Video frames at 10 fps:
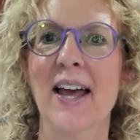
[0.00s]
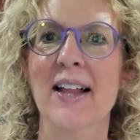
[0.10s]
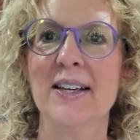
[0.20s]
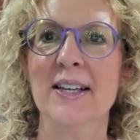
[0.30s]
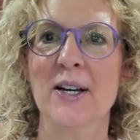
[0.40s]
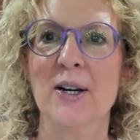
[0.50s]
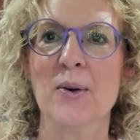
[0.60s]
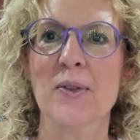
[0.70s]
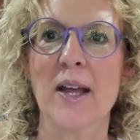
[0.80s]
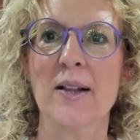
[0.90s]
Kelly here
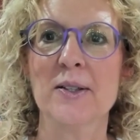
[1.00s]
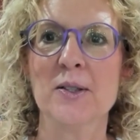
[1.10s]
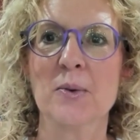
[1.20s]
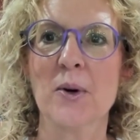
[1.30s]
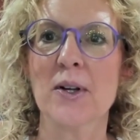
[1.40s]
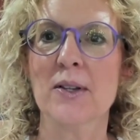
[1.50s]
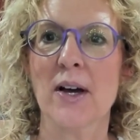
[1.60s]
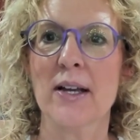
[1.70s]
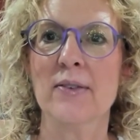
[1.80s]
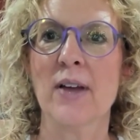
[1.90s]
with Kelly Soroka
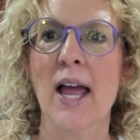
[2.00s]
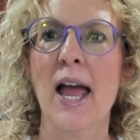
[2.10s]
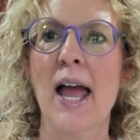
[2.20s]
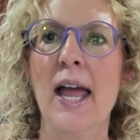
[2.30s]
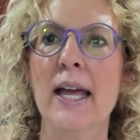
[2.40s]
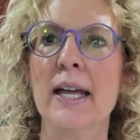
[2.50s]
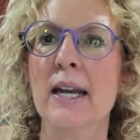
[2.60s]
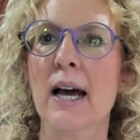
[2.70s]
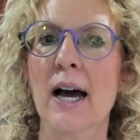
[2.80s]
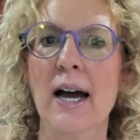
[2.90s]
Life, and
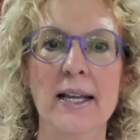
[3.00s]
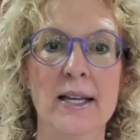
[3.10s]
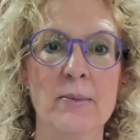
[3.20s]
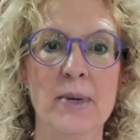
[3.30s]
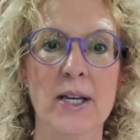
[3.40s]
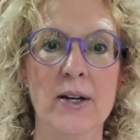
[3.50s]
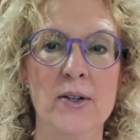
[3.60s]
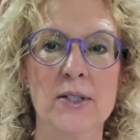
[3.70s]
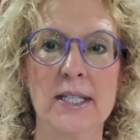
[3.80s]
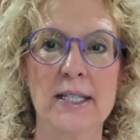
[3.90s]
I am here
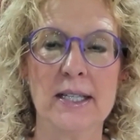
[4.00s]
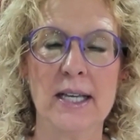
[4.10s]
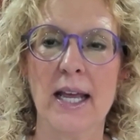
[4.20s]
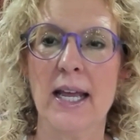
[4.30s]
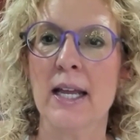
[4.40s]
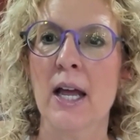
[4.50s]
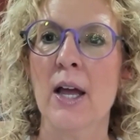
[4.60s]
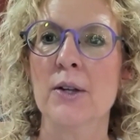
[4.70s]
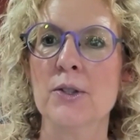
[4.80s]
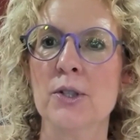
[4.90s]
today
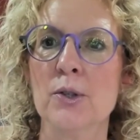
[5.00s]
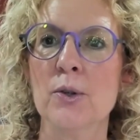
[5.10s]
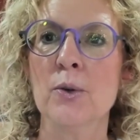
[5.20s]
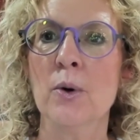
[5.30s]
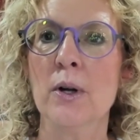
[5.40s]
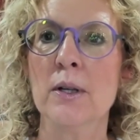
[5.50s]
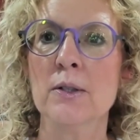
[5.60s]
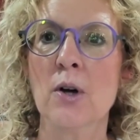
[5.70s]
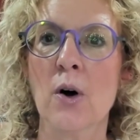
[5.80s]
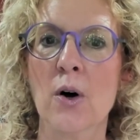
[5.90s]
to
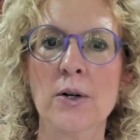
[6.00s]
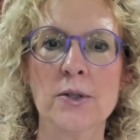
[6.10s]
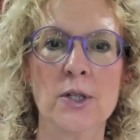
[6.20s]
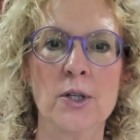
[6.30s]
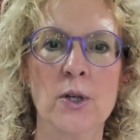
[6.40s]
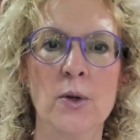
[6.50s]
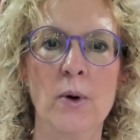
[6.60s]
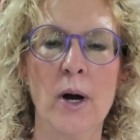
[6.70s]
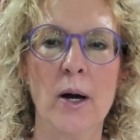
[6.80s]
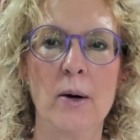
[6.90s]
talk to you
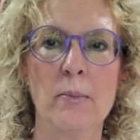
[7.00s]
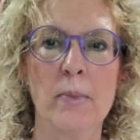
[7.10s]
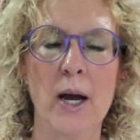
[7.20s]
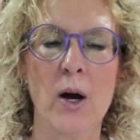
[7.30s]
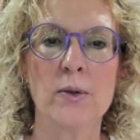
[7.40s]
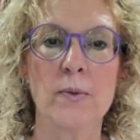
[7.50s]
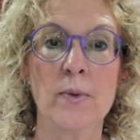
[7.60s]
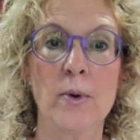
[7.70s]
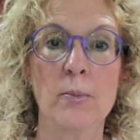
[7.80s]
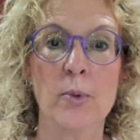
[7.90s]
of
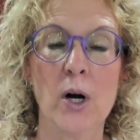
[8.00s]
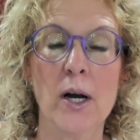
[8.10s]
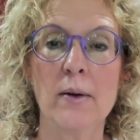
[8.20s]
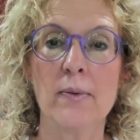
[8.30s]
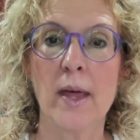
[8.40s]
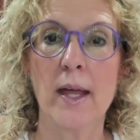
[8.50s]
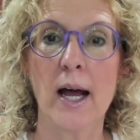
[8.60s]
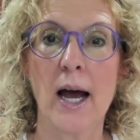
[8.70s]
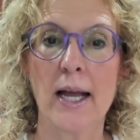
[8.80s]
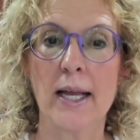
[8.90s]
that
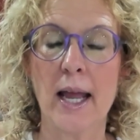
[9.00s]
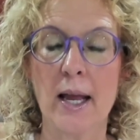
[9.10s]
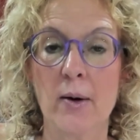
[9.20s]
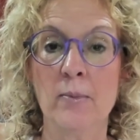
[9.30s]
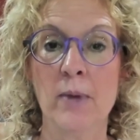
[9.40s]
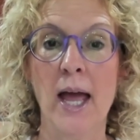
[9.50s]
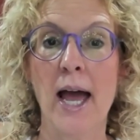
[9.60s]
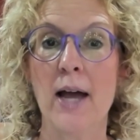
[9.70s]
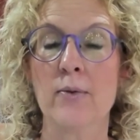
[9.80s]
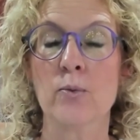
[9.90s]
I am
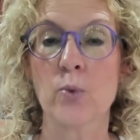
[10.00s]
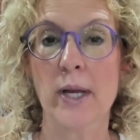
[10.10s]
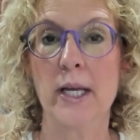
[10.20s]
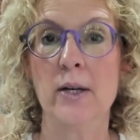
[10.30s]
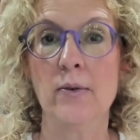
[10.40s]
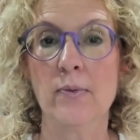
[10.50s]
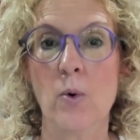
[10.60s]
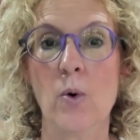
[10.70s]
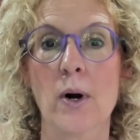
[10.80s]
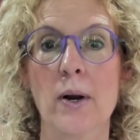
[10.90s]
have read
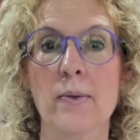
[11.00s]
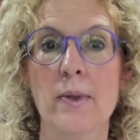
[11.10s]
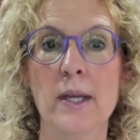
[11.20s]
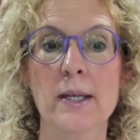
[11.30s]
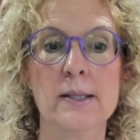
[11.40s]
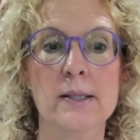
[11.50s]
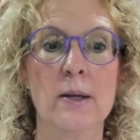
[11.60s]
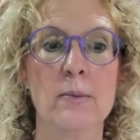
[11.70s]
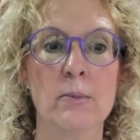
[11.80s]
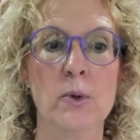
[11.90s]
for this
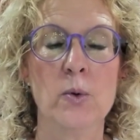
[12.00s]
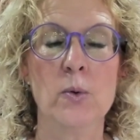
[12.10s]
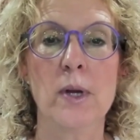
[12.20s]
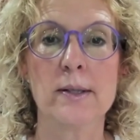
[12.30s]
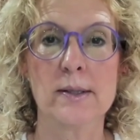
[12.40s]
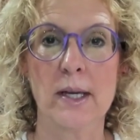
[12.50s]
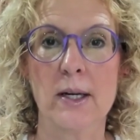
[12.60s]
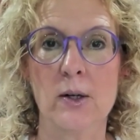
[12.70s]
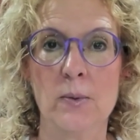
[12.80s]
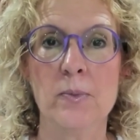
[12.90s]
moon
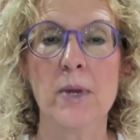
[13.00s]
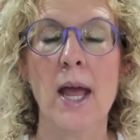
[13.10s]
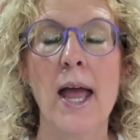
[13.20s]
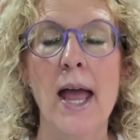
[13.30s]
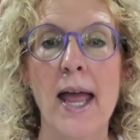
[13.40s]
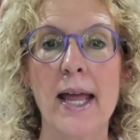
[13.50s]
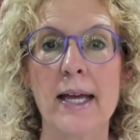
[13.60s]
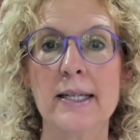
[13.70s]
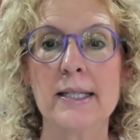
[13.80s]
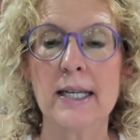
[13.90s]
cycle,
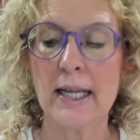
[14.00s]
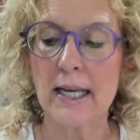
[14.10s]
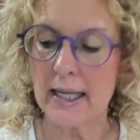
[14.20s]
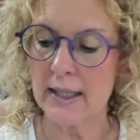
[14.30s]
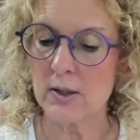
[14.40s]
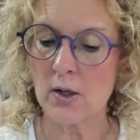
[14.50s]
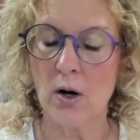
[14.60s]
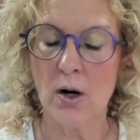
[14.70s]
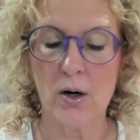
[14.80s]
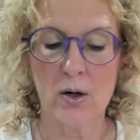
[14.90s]
and it is
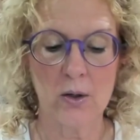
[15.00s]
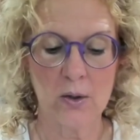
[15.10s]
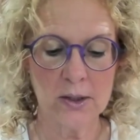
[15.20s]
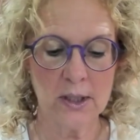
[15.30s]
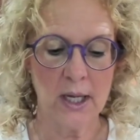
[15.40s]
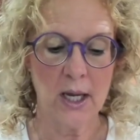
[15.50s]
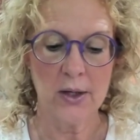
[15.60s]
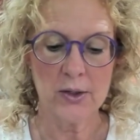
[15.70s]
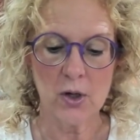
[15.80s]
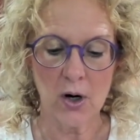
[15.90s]
called
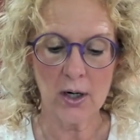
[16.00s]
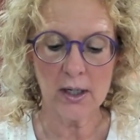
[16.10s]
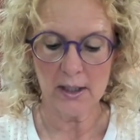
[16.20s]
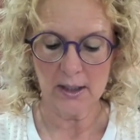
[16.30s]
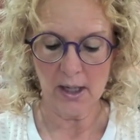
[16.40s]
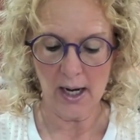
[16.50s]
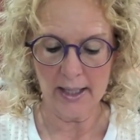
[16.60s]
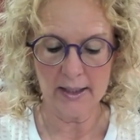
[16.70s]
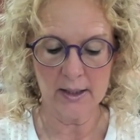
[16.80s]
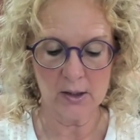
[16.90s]
Dark
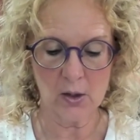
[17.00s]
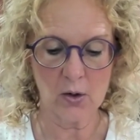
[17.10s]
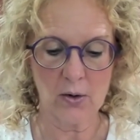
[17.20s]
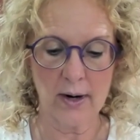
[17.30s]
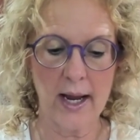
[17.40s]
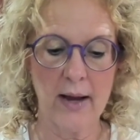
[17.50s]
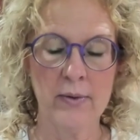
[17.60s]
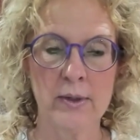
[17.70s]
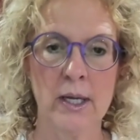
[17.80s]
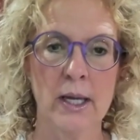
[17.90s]
Goddess
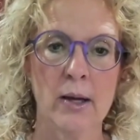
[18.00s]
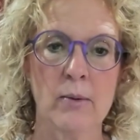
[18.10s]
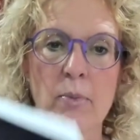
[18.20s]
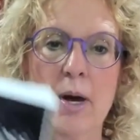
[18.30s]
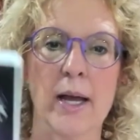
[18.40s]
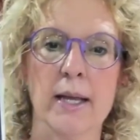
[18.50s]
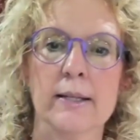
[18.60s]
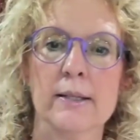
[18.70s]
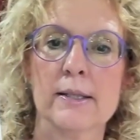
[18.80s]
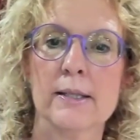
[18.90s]
Craft by
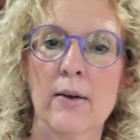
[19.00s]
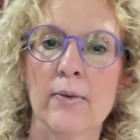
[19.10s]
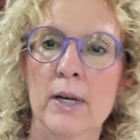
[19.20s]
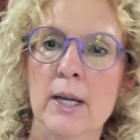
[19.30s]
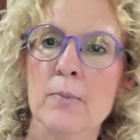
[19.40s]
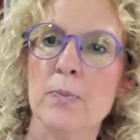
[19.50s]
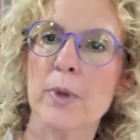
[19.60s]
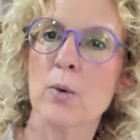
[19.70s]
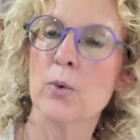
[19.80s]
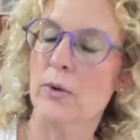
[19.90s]
Stephanie
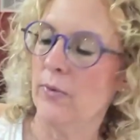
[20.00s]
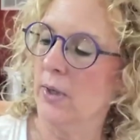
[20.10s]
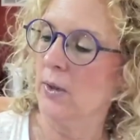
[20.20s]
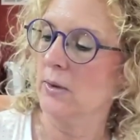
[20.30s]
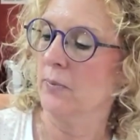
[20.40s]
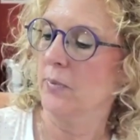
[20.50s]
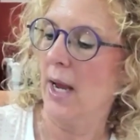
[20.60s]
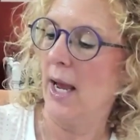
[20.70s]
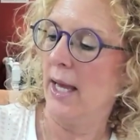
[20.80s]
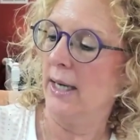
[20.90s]
Woodfield,
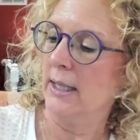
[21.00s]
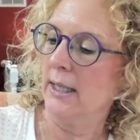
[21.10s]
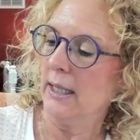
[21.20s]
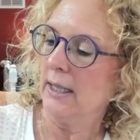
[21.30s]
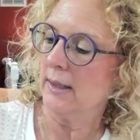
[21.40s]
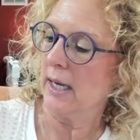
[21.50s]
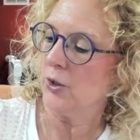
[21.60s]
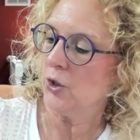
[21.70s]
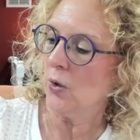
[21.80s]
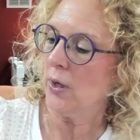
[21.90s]
and it is
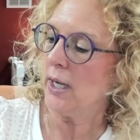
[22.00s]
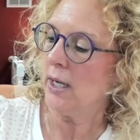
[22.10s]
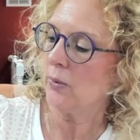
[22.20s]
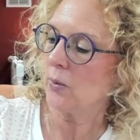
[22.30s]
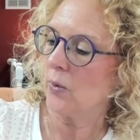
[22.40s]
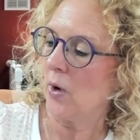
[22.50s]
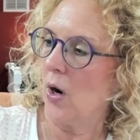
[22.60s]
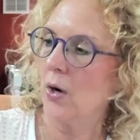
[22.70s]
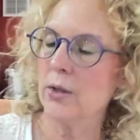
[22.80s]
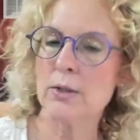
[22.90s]
a journey through the
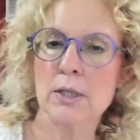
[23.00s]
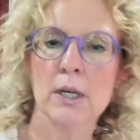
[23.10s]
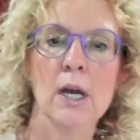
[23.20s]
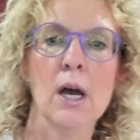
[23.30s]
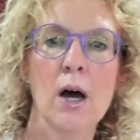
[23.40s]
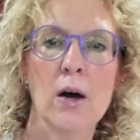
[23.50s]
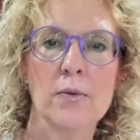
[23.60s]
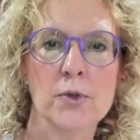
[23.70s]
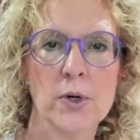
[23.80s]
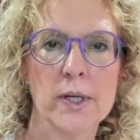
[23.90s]
heart of
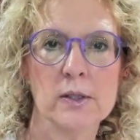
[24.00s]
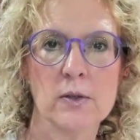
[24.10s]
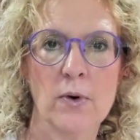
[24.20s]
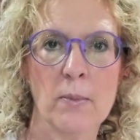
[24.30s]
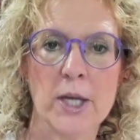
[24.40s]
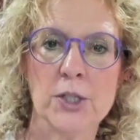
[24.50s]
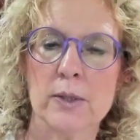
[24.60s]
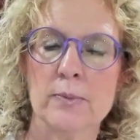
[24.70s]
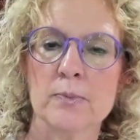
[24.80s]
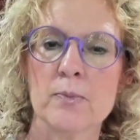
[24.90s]

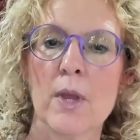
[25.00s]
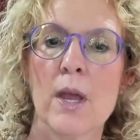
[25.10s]
transformation.